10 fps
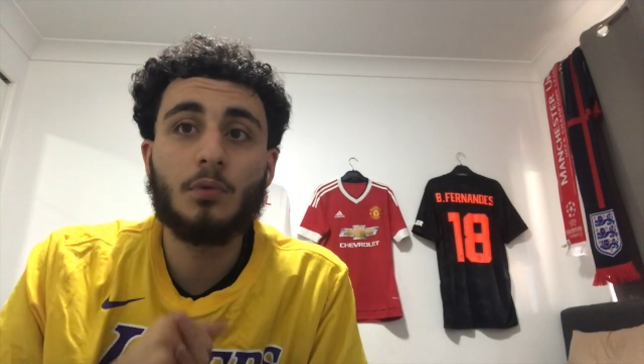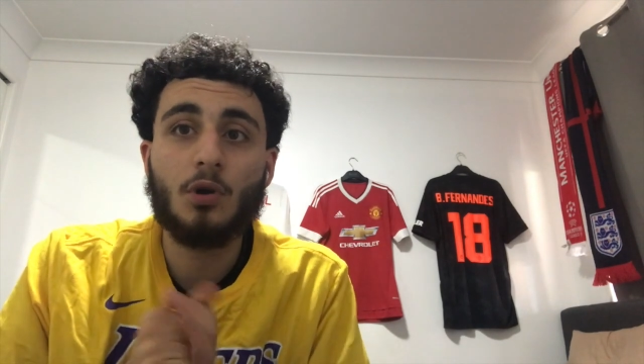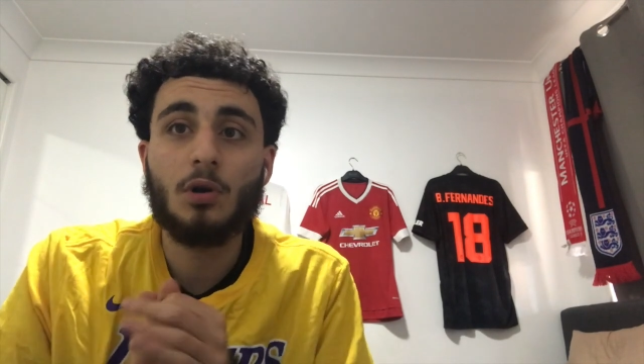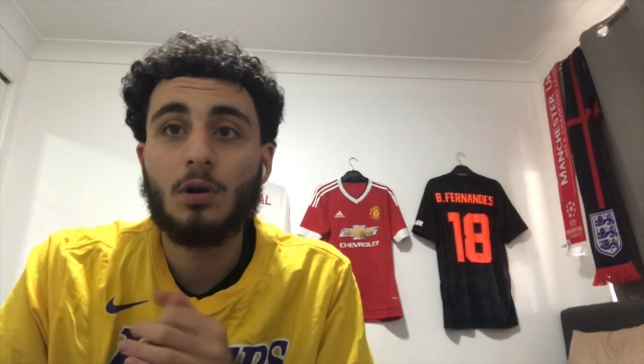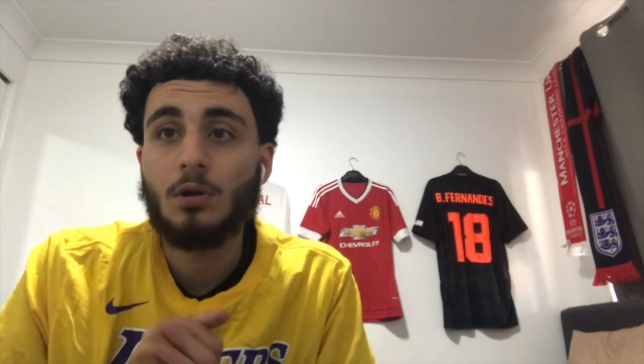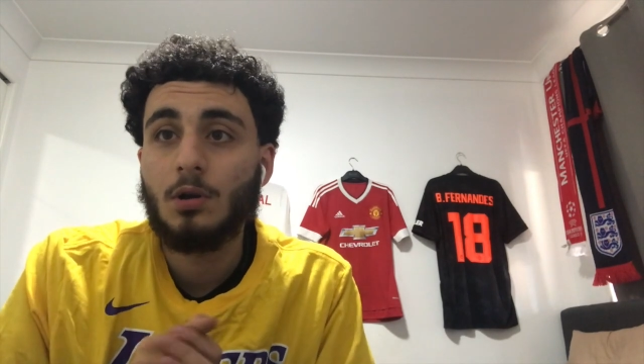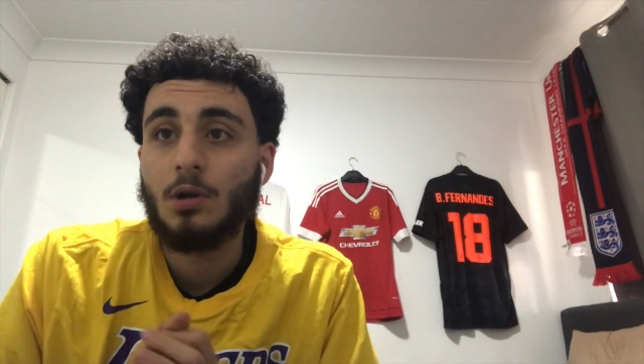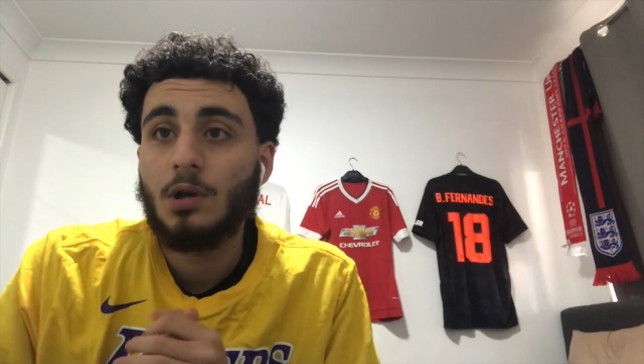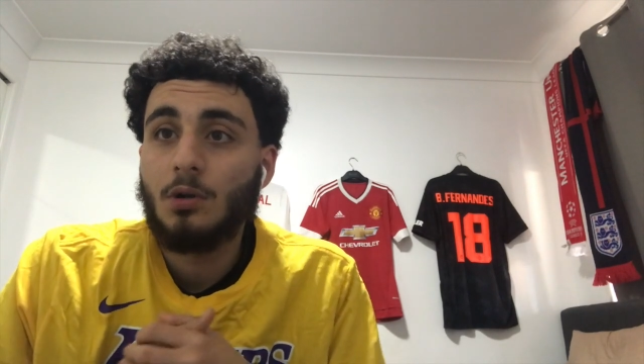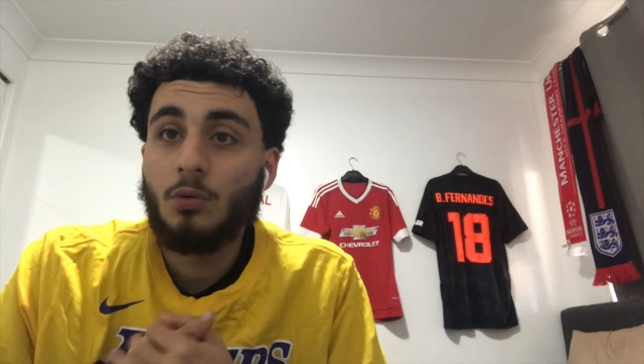bro.
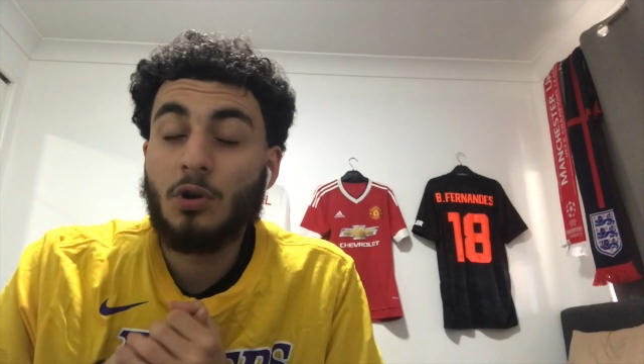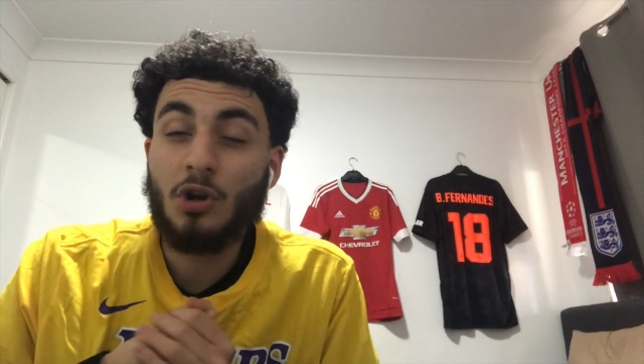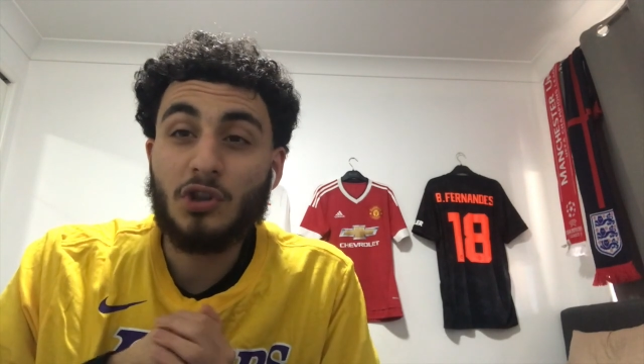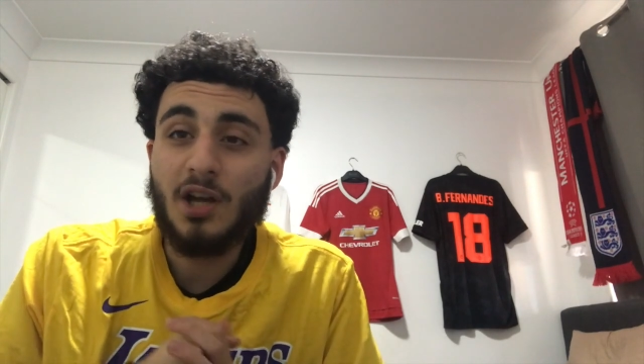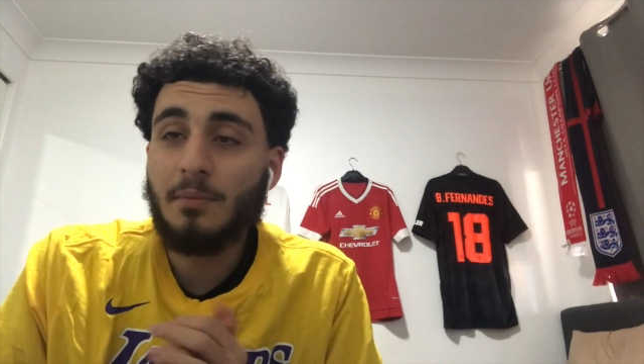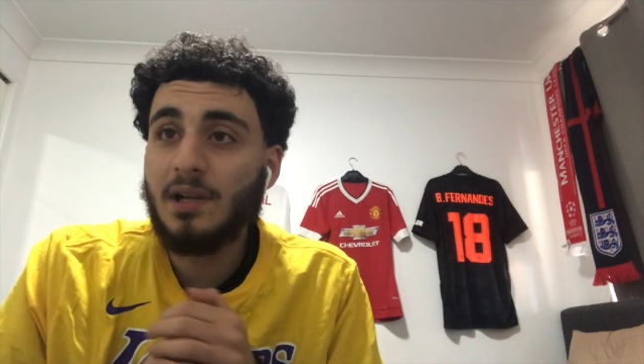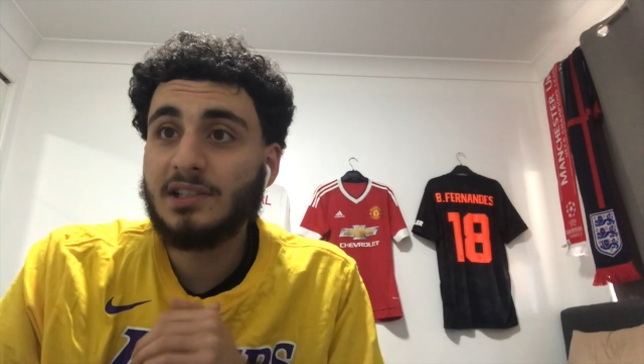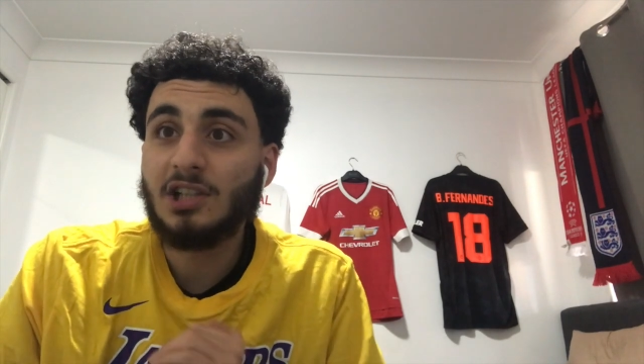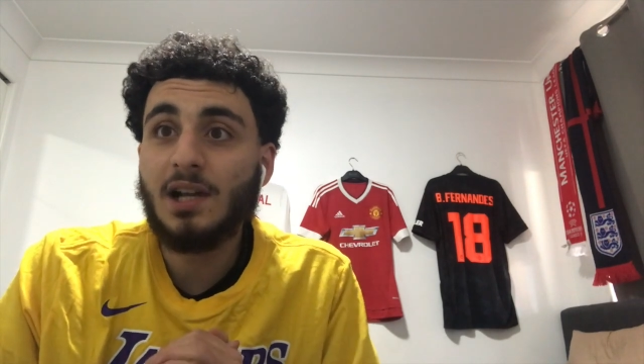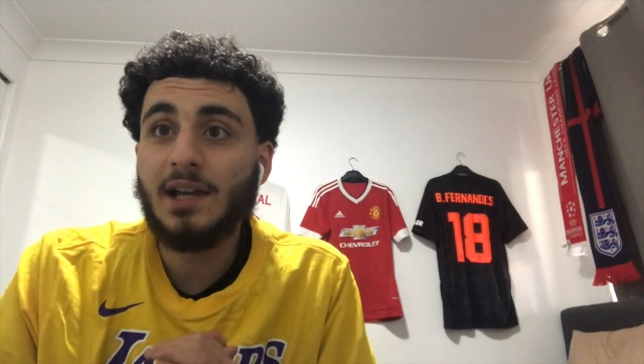We've got 9
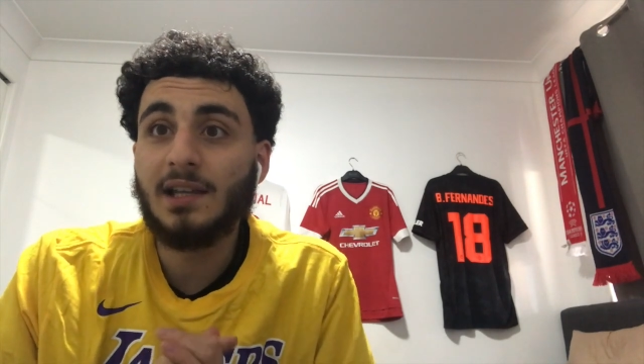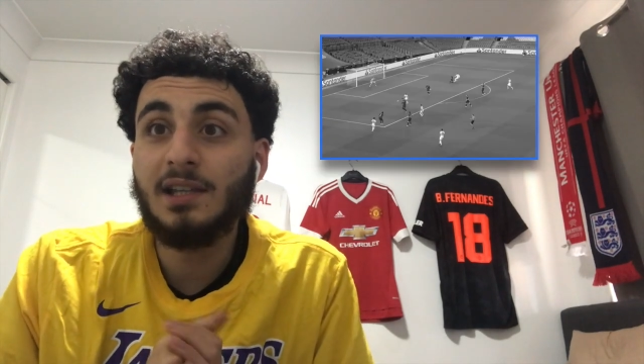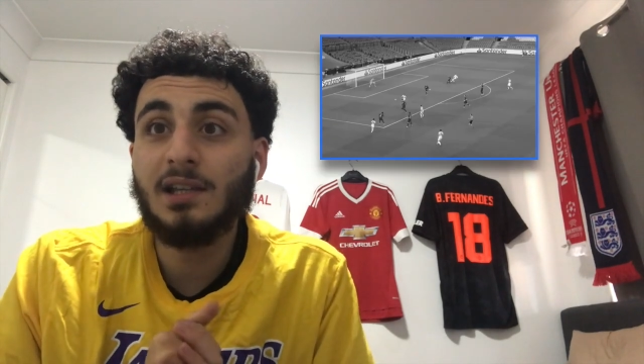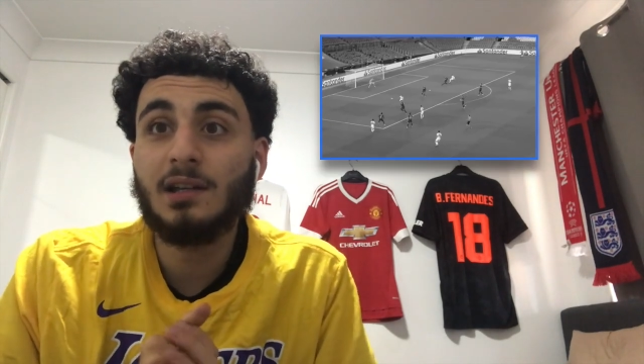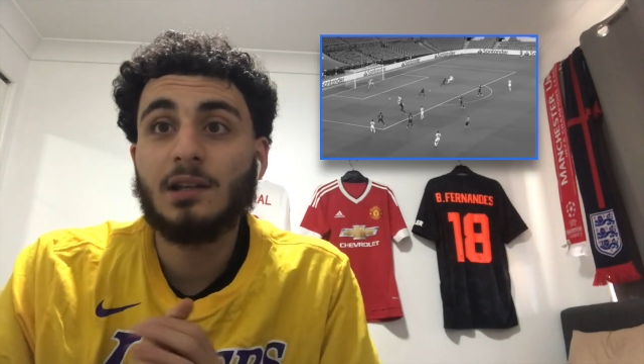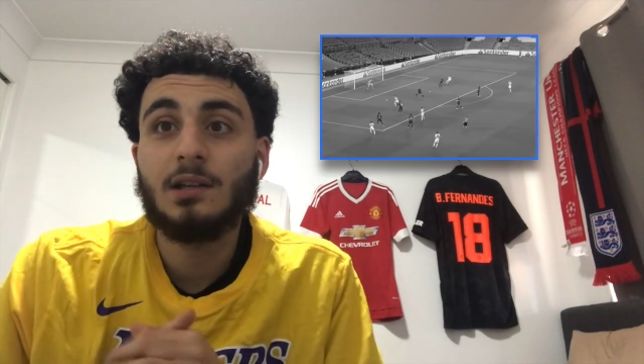minutes highlight here.